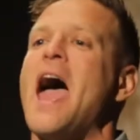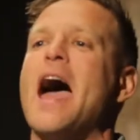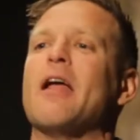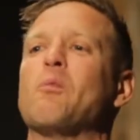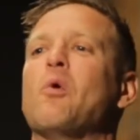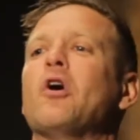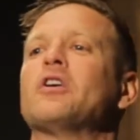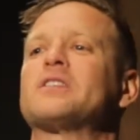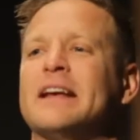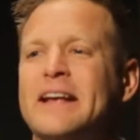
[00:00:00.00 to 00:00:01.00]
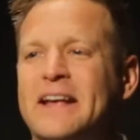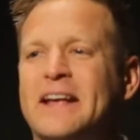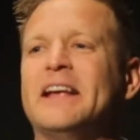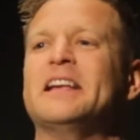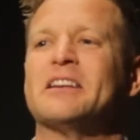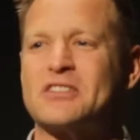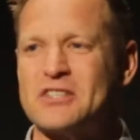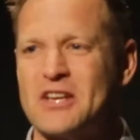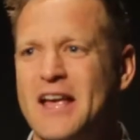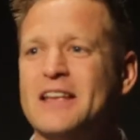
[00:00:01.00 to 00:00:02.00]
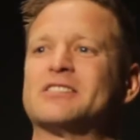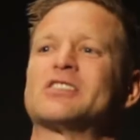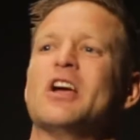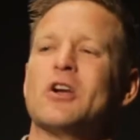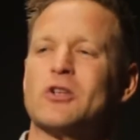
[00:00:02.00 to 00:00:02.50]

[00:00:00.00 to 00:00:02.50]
and what He says